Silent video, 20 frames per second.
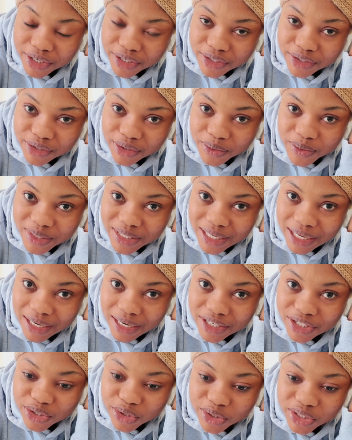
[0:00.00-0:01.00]
So we said
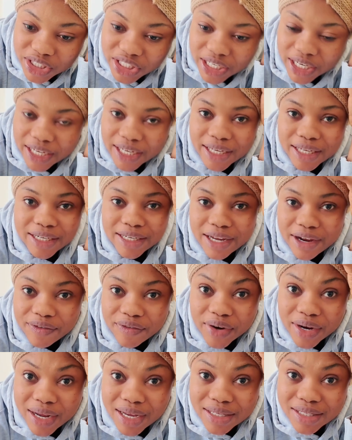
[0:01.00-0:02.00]
let's go check in the
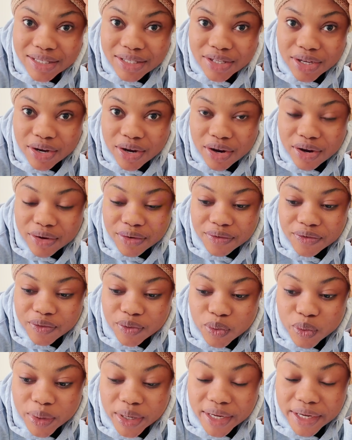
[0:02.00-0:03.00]
African store
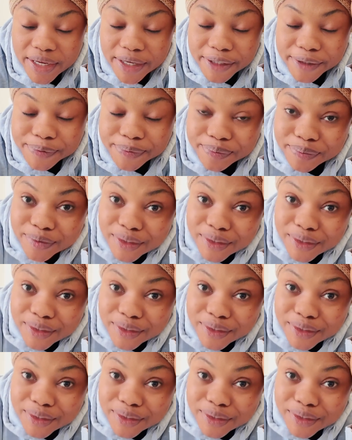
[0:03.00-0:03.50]
if you